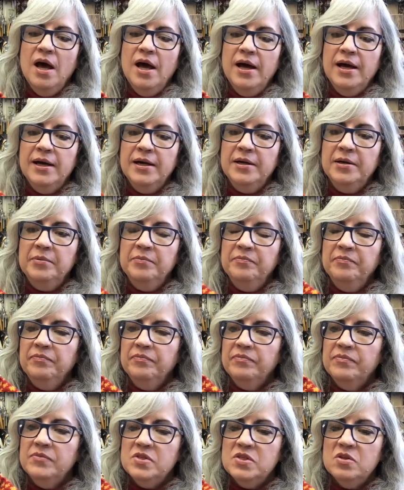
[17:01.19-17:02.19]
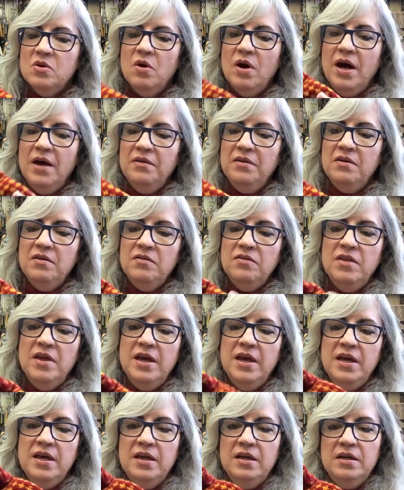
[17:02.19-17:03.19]
So other
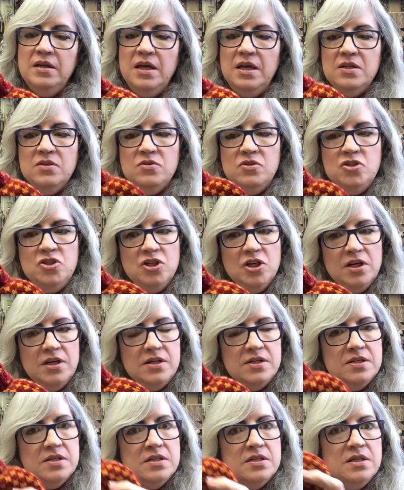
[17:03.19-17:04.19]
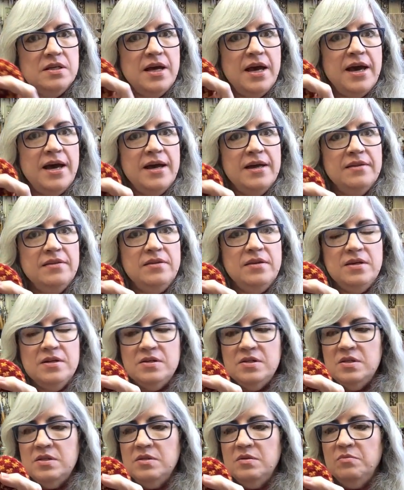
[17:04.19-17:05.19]
than it's just at
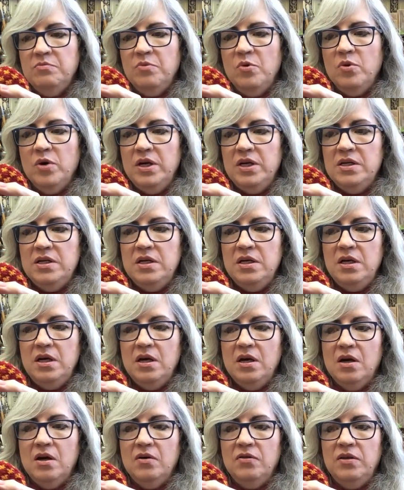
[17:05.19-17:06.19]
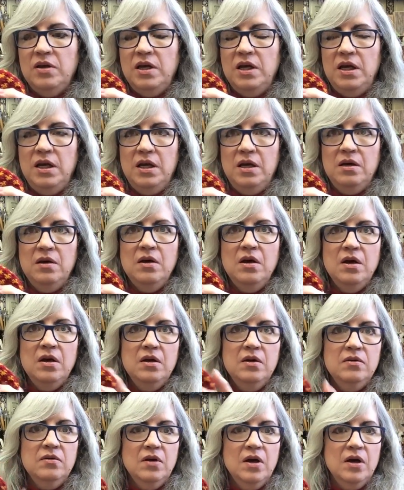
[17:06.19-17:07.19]
this point here, the
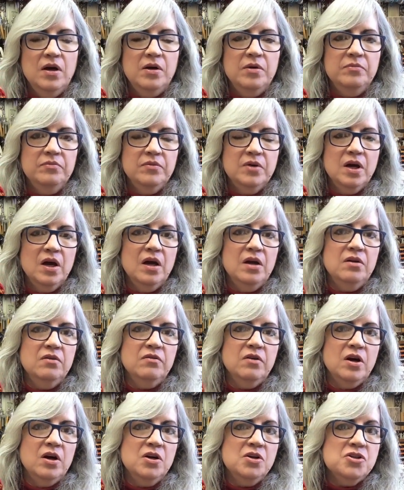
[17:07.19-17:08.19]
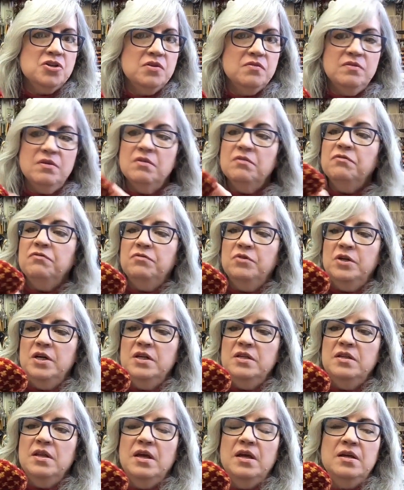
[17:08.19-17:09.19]
kind of arch of the
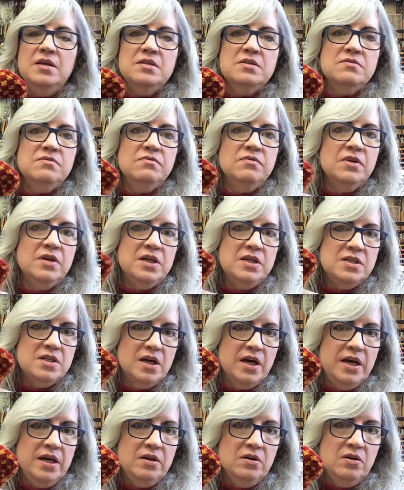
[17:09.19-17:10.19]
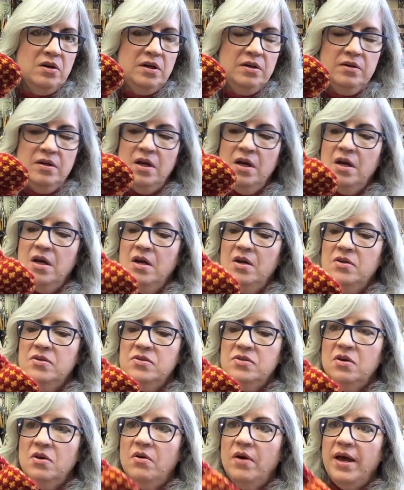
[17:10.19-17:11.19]
foot, that it's very tight on.
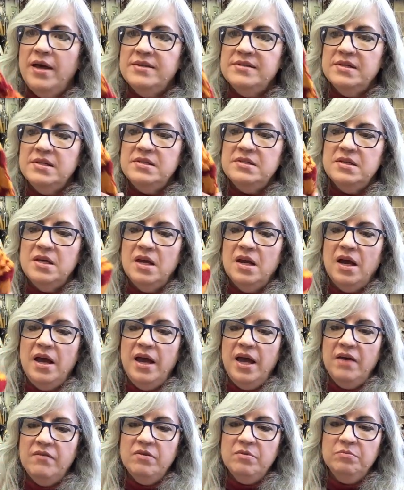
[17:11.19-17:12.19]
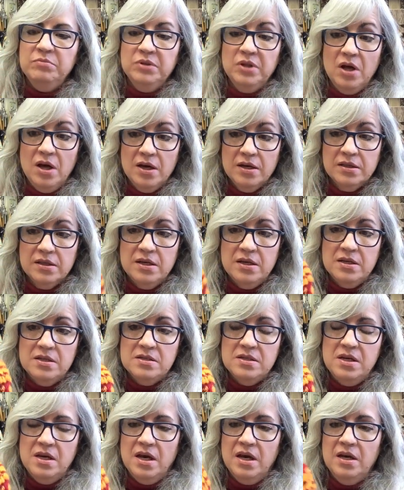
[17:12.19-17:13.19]
So as I said, I haven't blocked
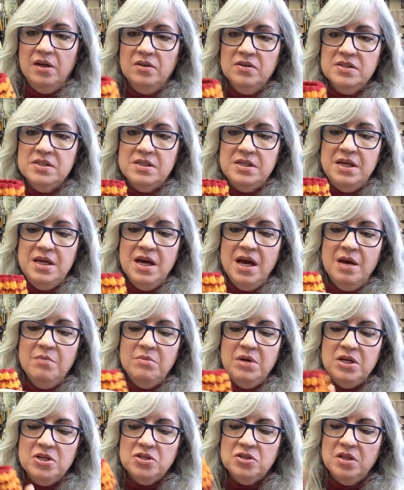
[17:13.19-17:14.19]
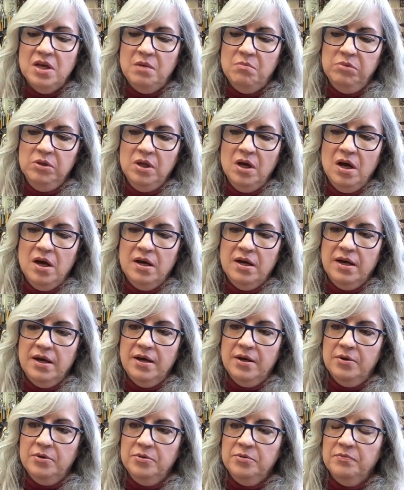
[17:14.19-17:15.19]
these yet. I'll see how much they block
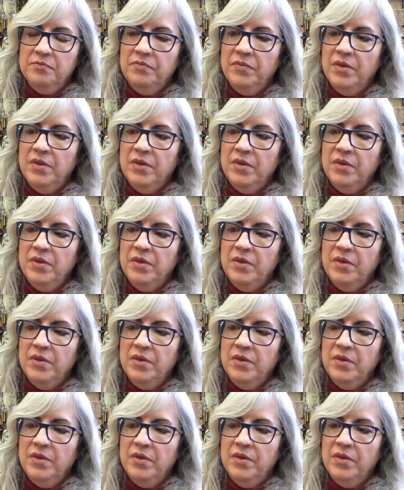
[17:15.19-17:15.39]
out.